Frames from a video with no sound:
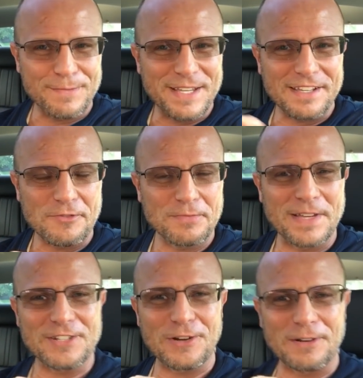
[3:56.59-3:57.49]
Let me
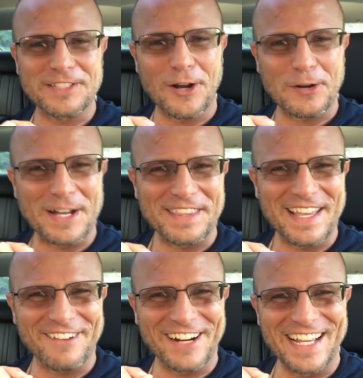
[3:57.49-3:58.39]
make sure I talk about
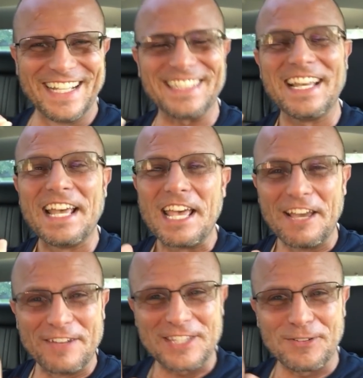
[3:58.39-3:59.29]
that, right?
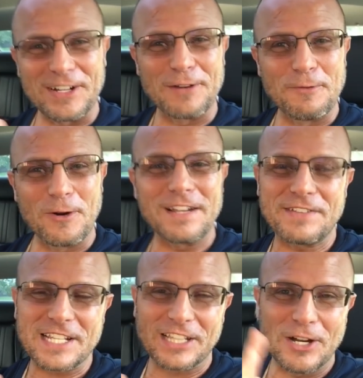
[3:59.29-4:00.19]
If it's 3 or more and
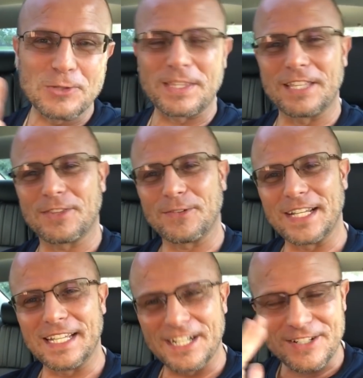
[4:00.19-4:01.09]
if it's closed within
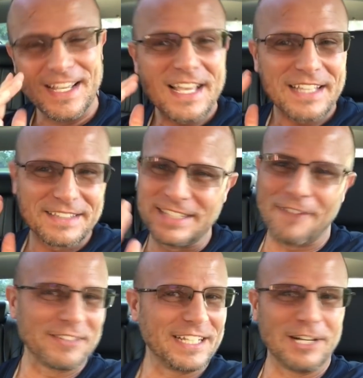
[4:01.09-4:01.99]
3 years,
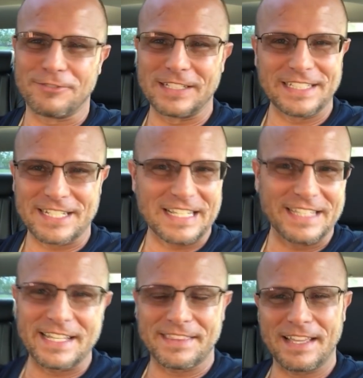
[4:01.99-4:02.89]
definitely go for deletion.
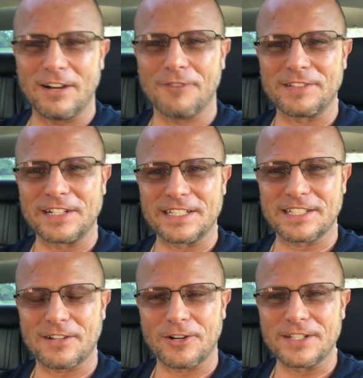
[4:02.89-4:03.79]
Get that thing off there. It's
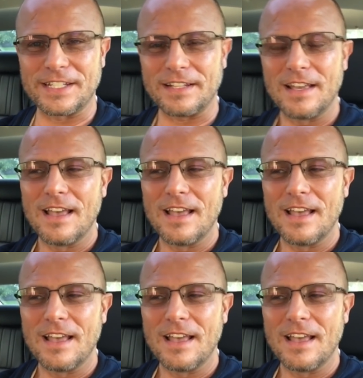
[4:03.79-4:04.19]
just hurting you.